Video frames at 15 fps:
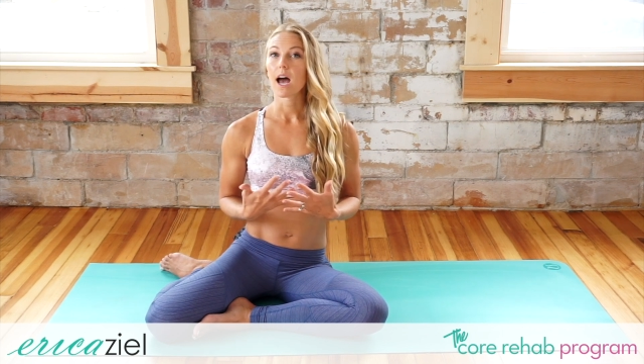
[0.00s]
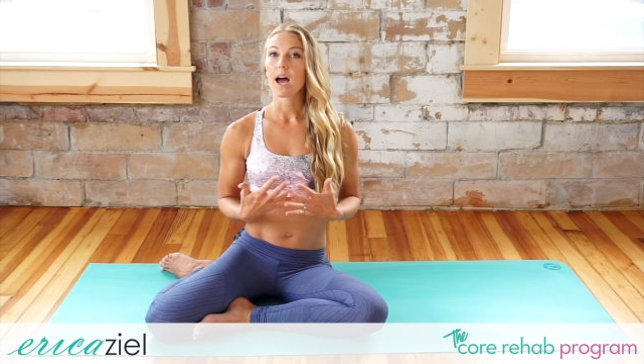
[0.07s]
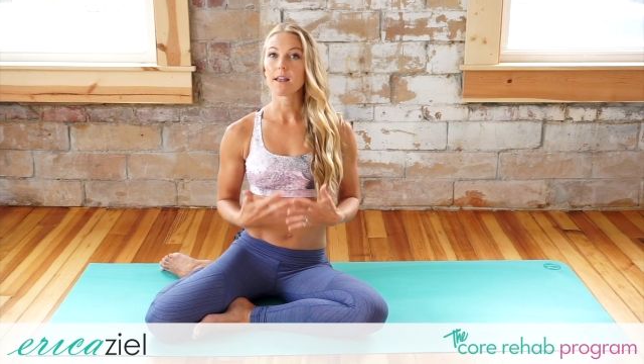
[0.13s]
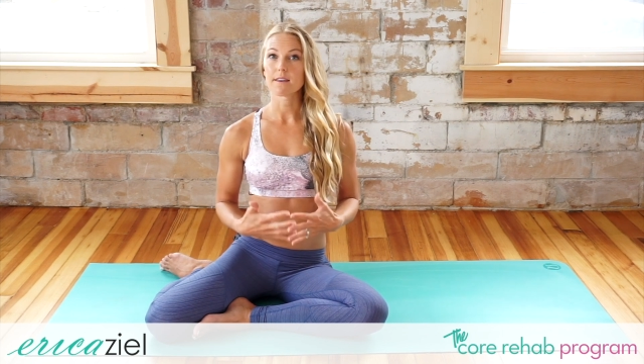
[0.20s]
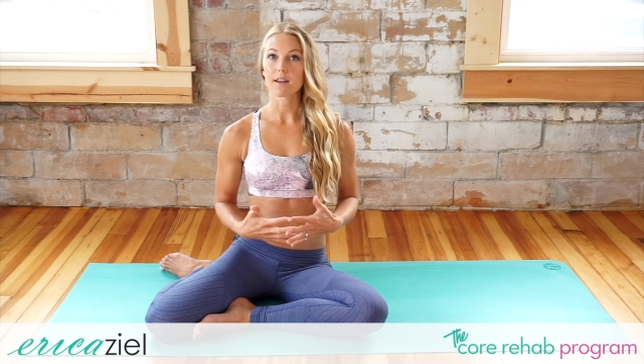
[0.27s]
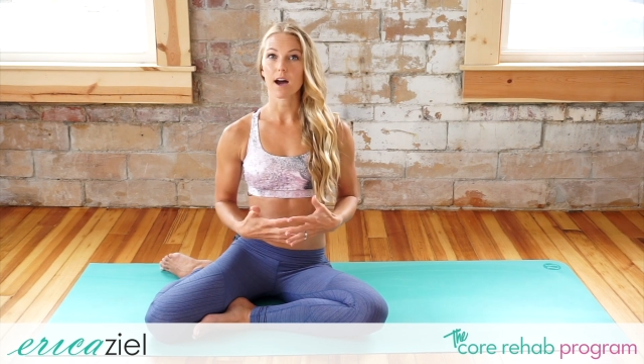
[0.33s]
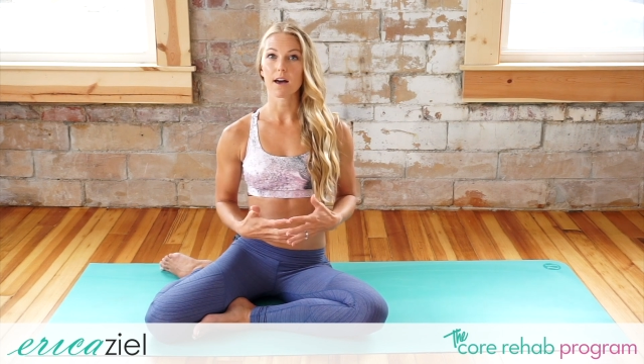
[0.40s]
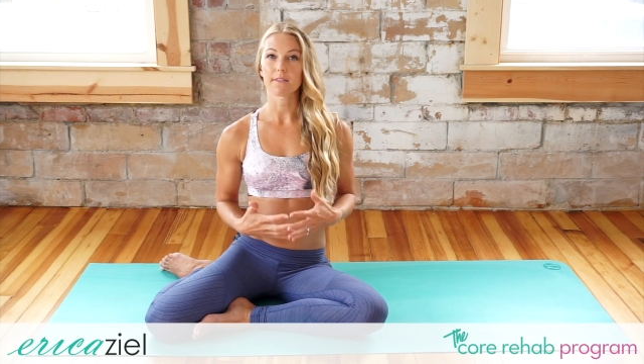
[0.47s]

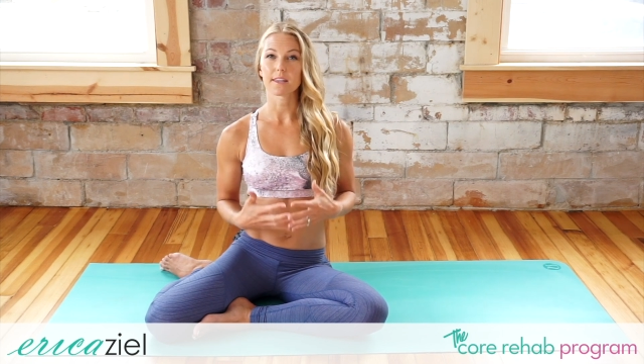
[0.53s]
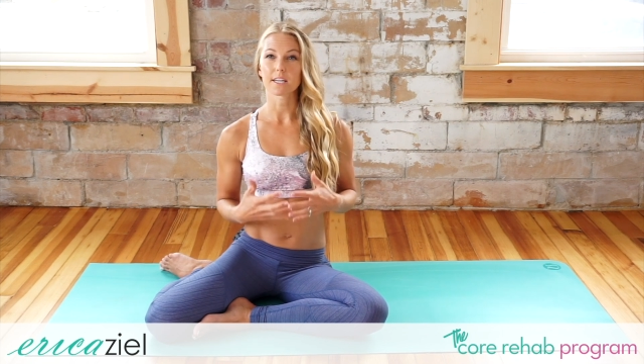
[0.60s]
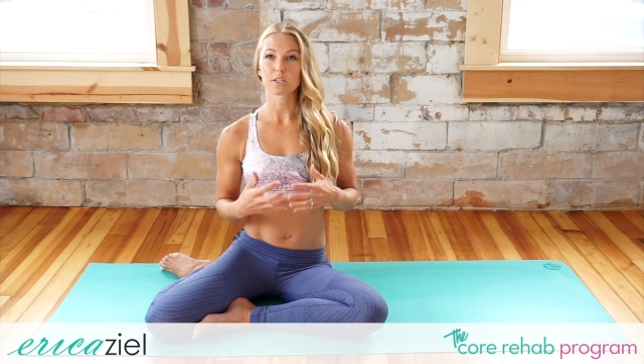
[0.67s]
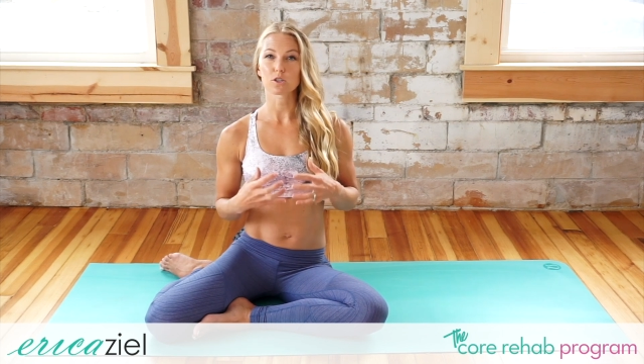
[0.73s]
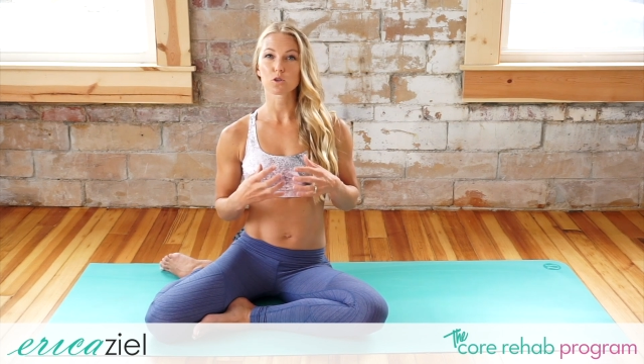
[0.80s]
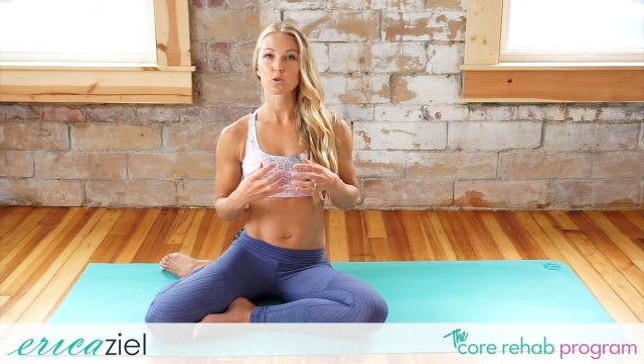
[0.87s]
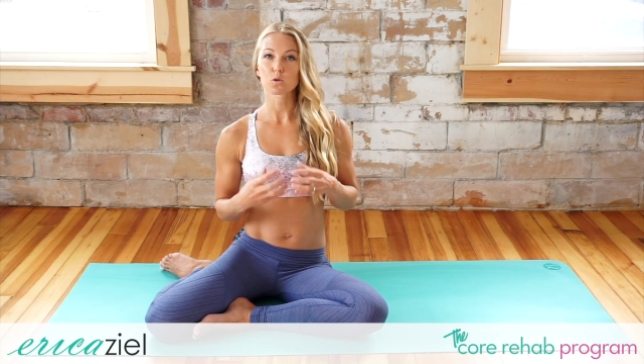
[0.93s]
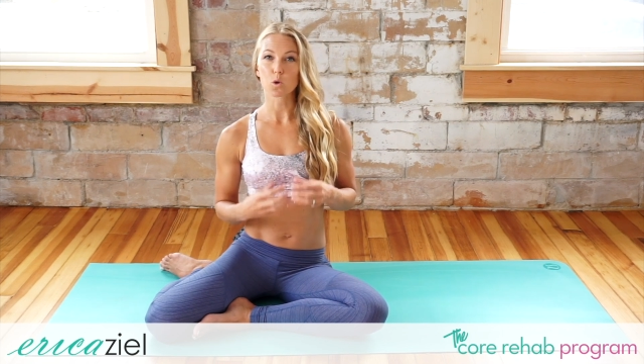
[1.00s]
and not think
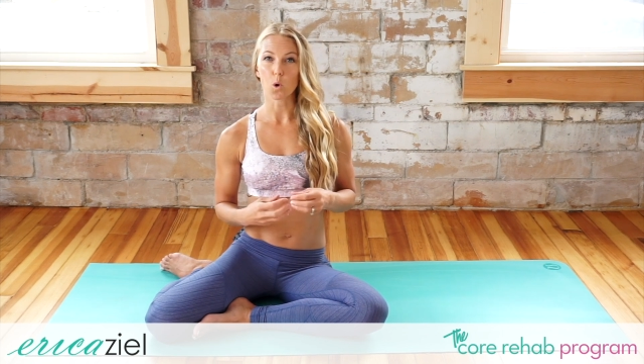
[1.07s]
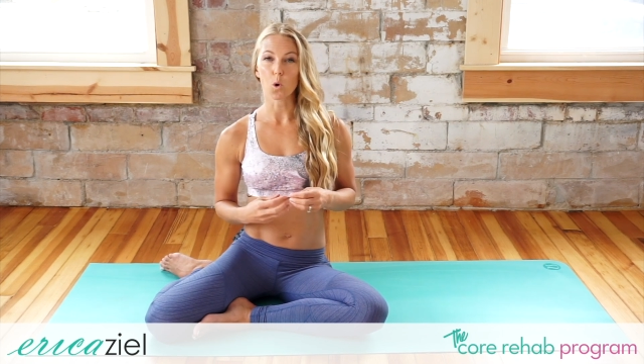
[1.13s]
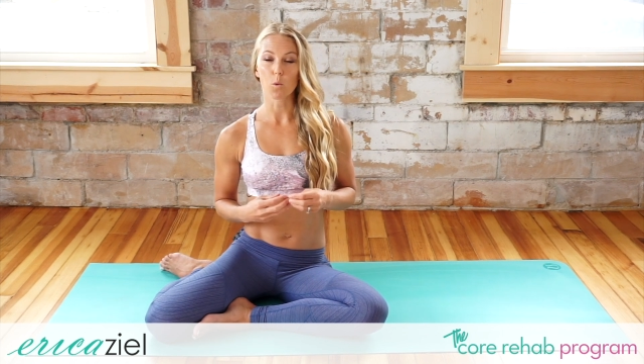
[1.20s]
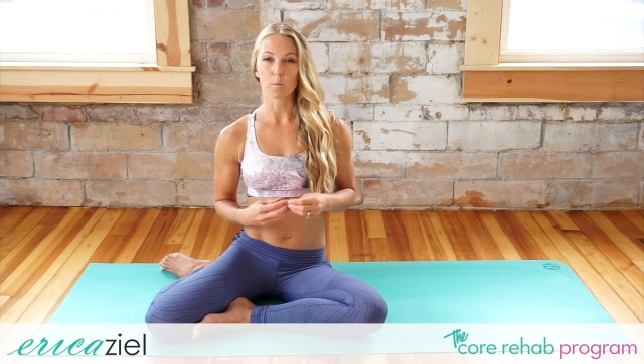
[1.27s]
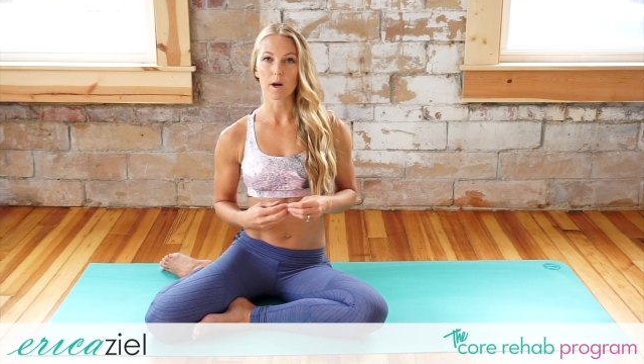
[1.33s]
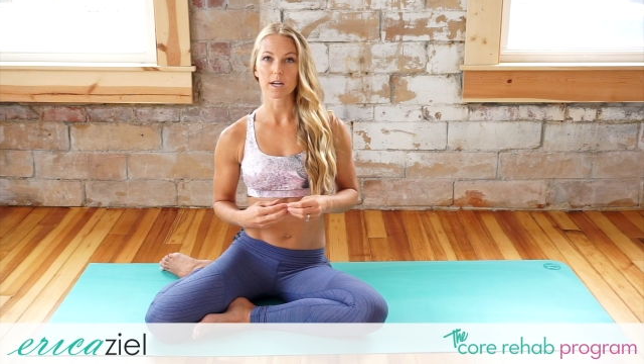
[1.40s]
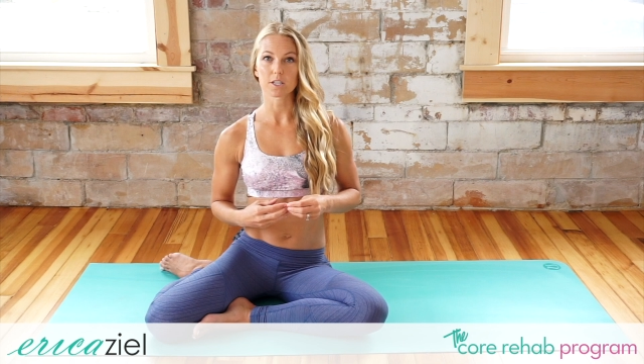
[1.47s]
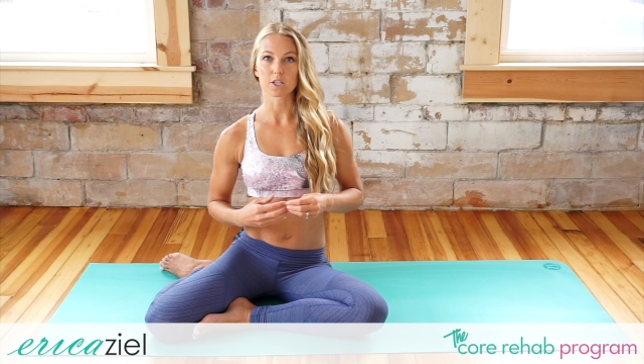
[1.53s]
so
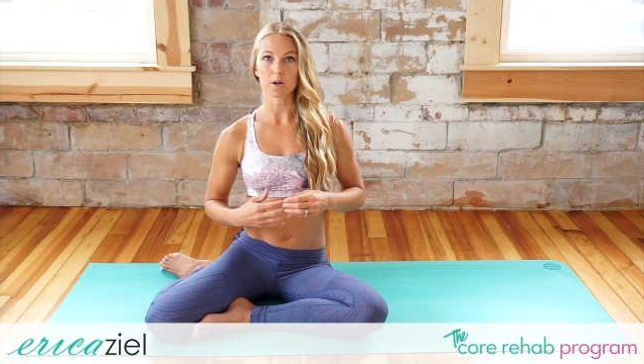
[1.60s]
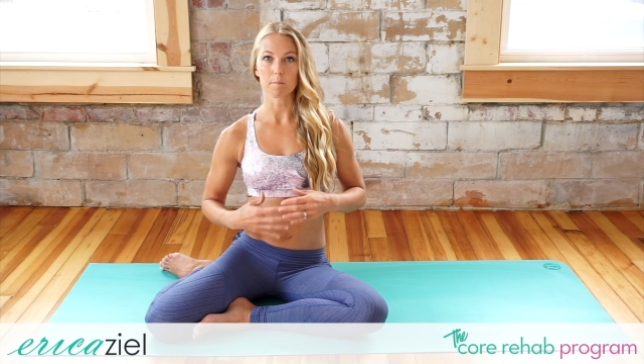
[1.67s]
much